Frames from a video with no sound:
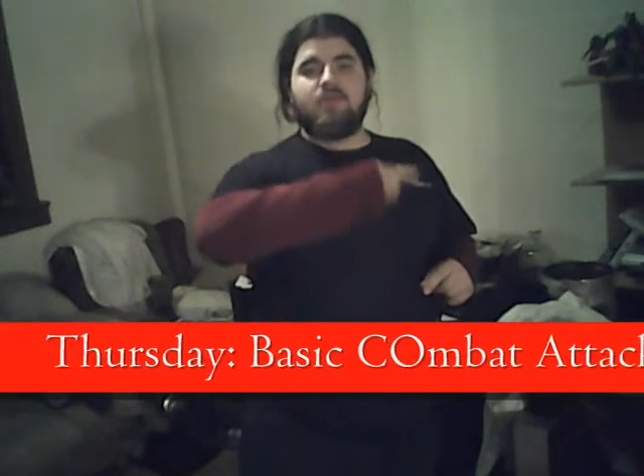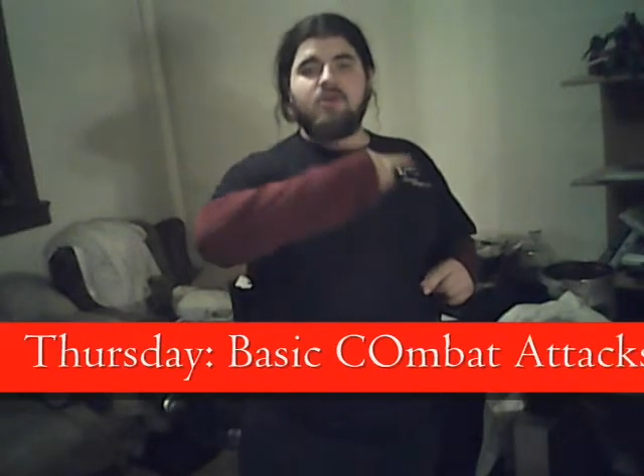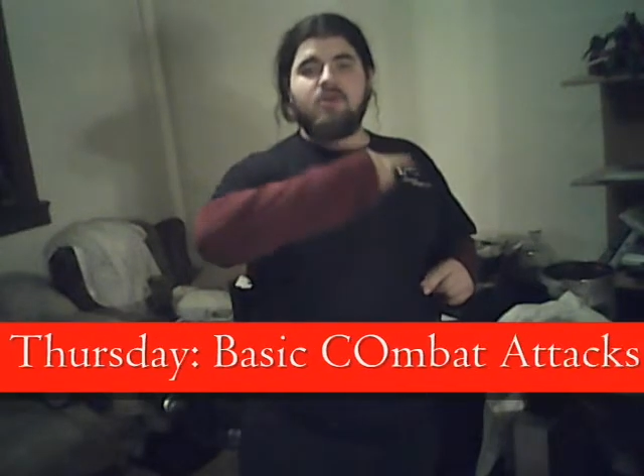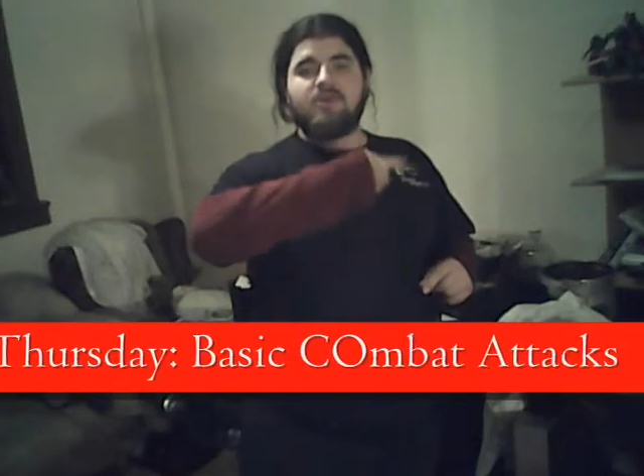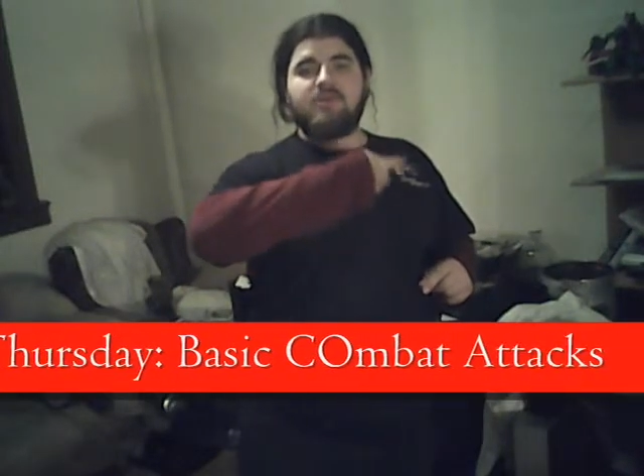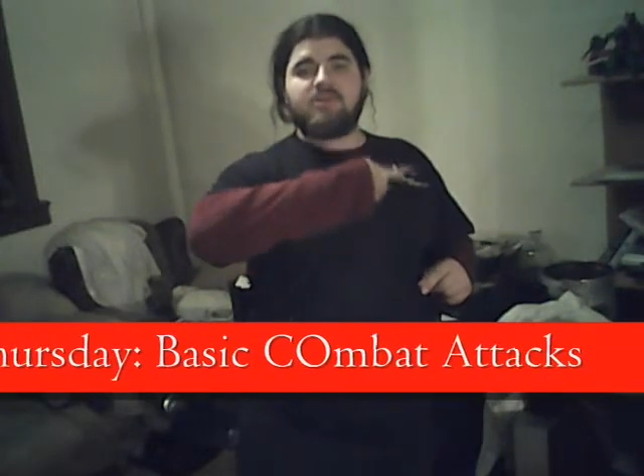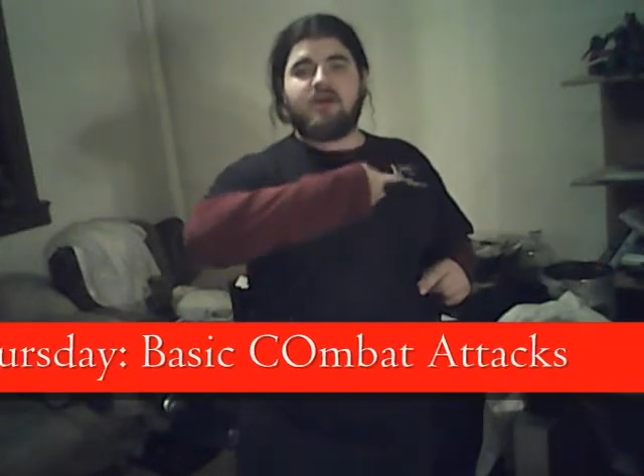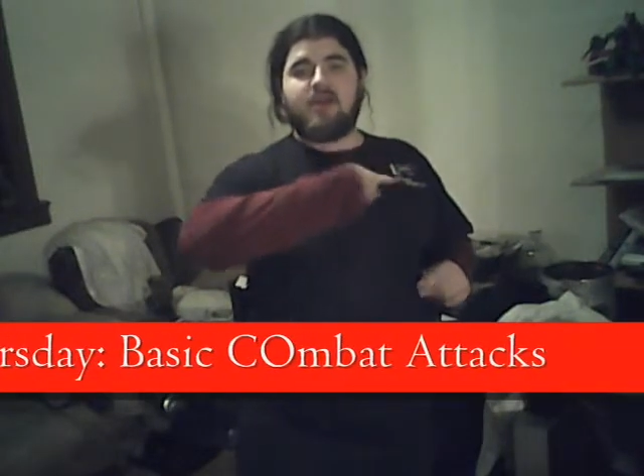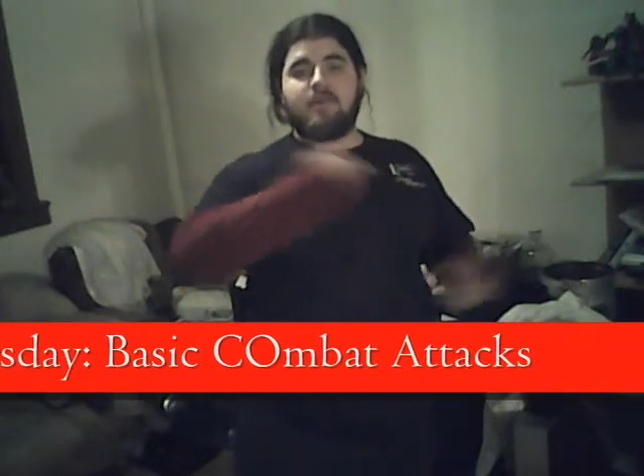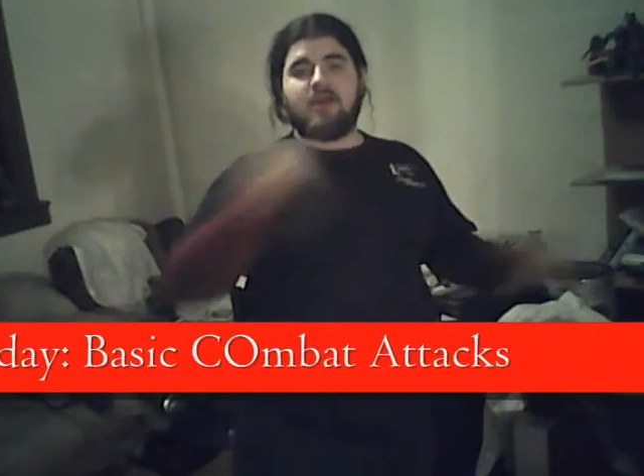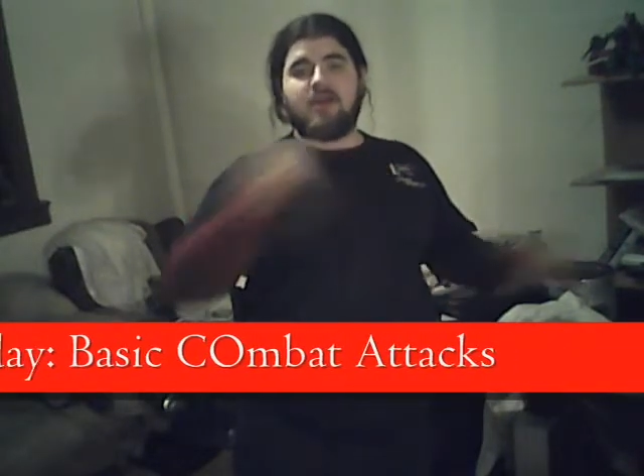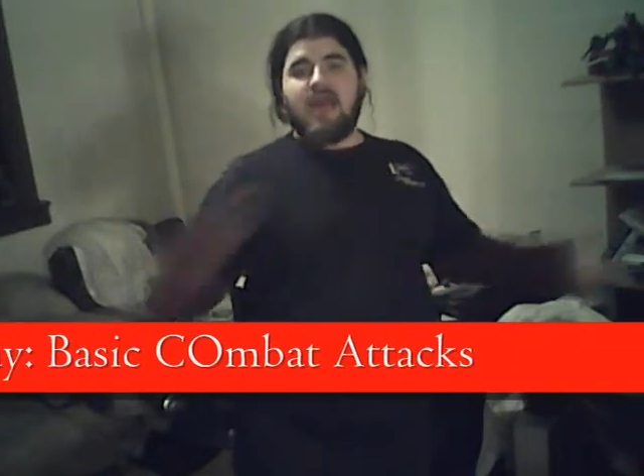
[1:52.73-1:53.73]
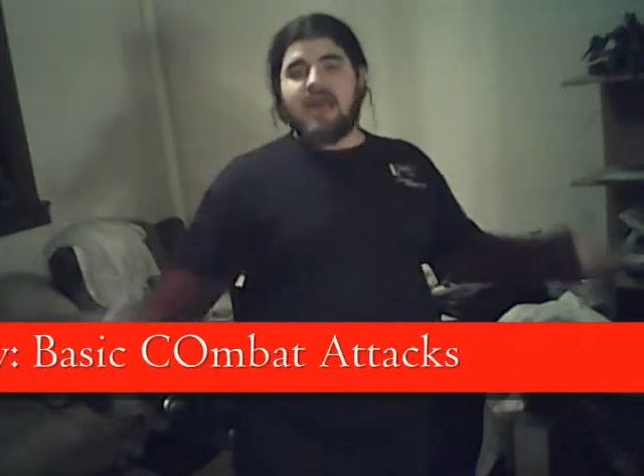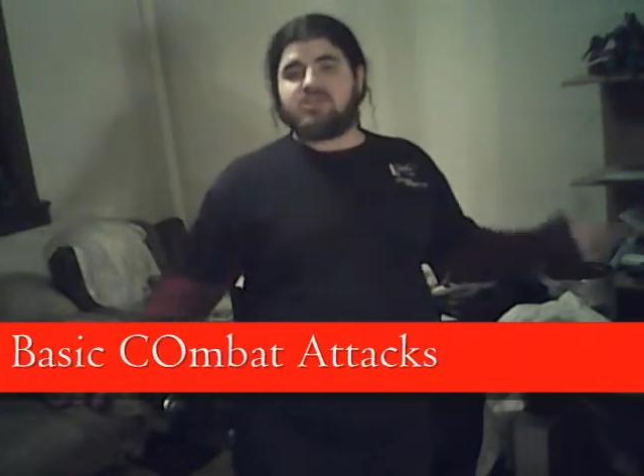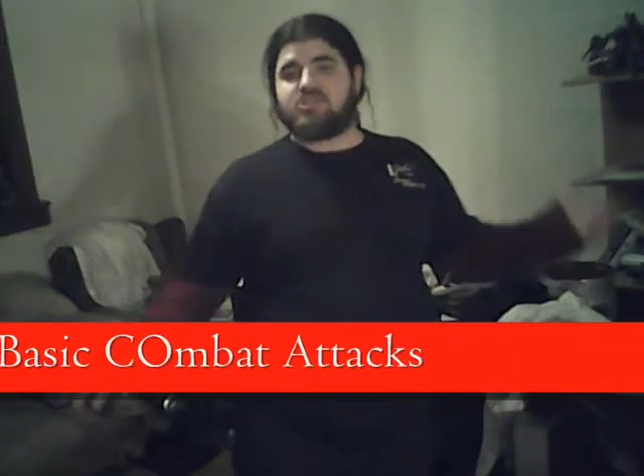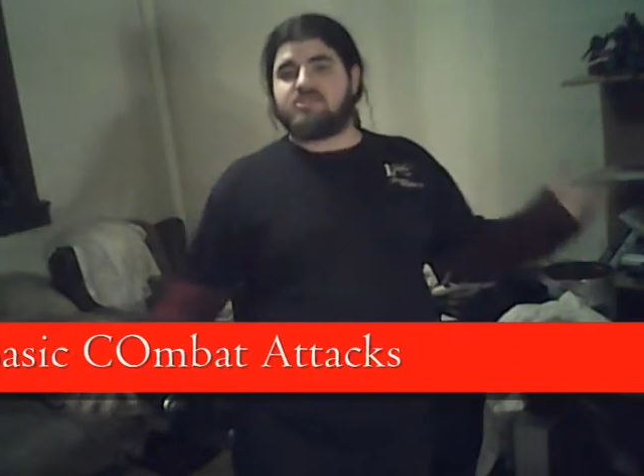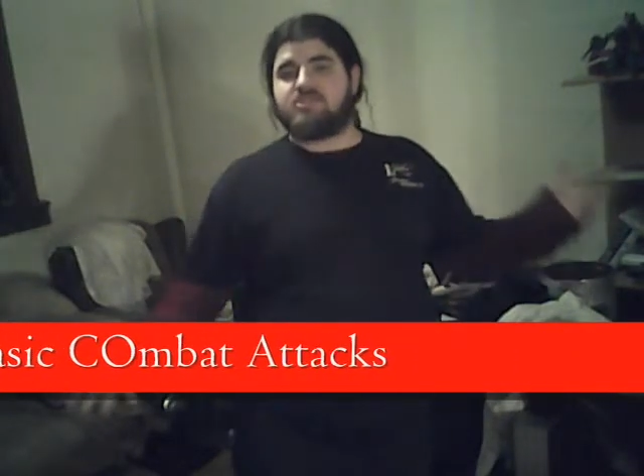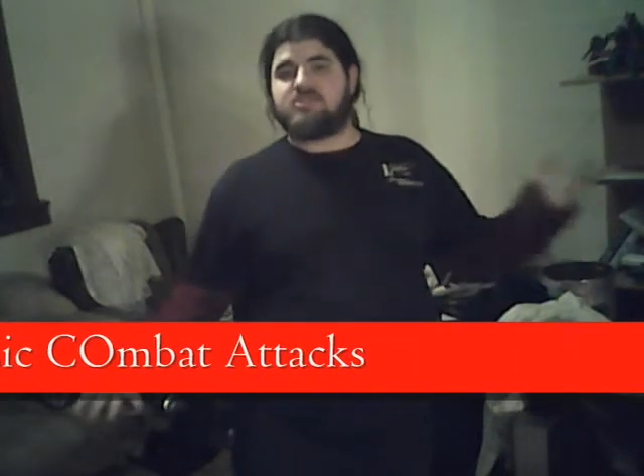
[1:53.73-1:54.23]
we are going to talk about
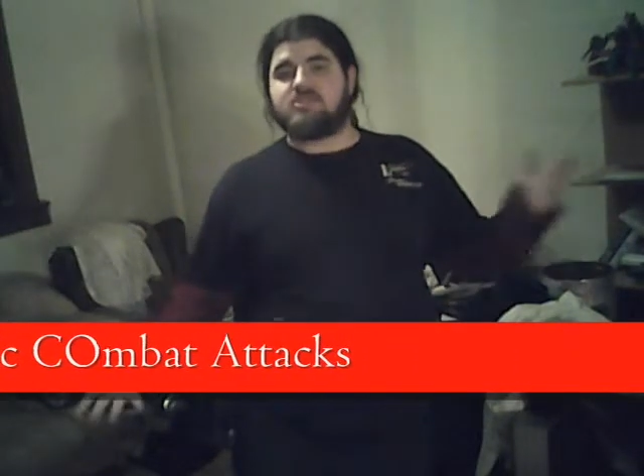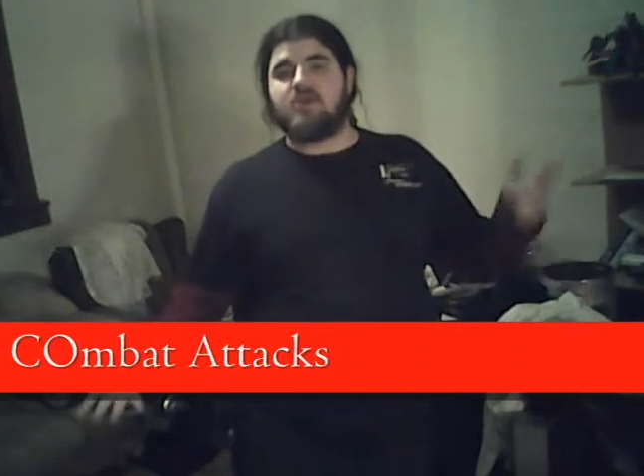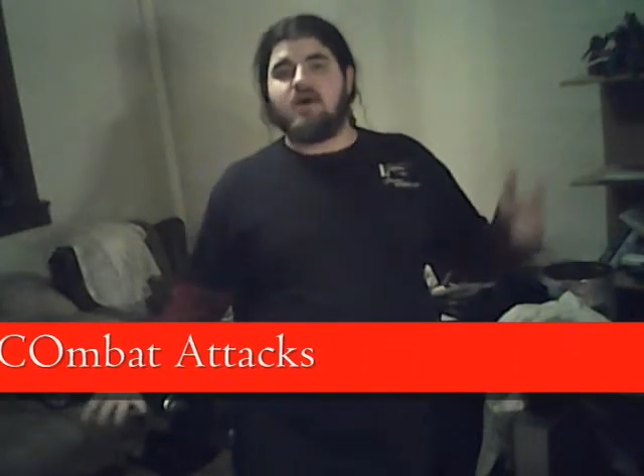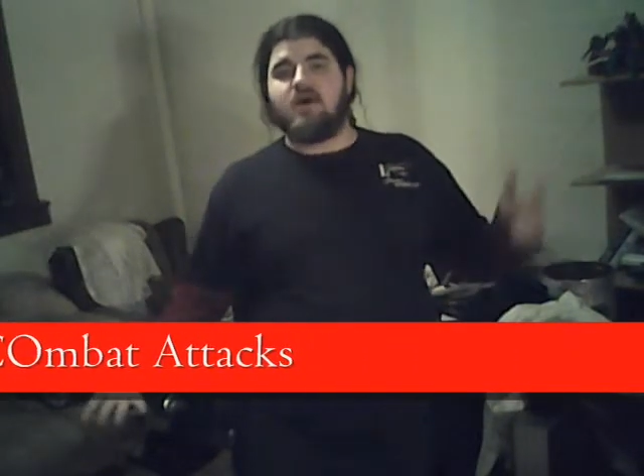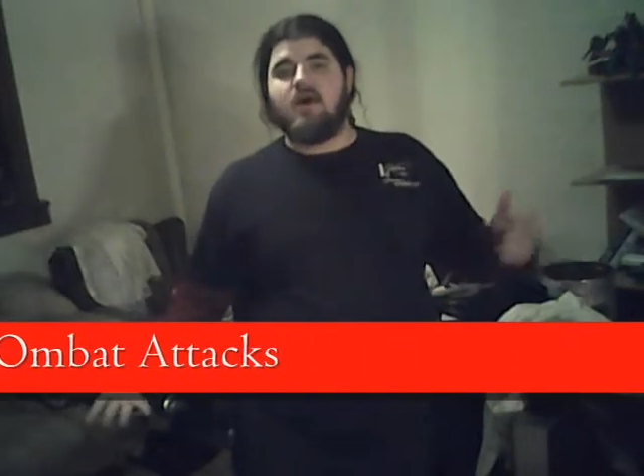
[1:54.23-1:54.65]
actions.